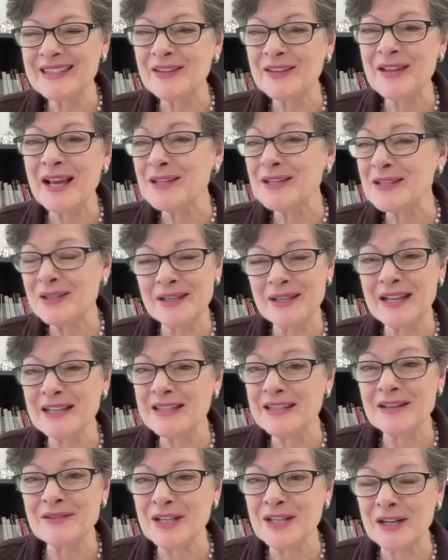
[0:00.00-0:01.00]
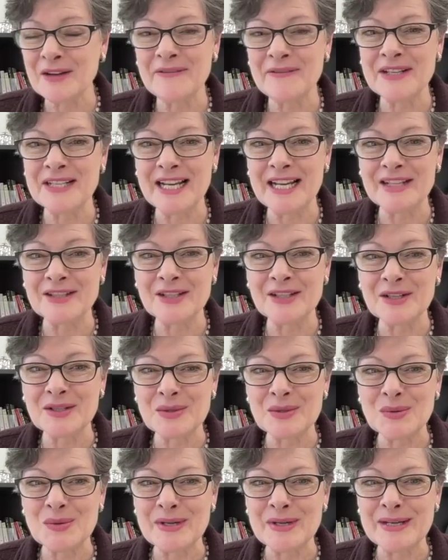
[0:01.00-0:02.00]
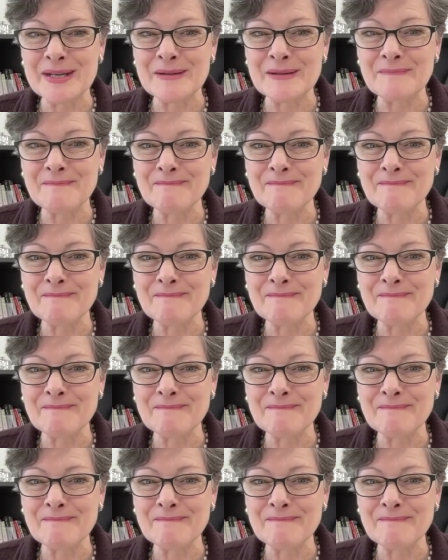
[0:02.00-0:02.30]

that sounds like a fantastic story.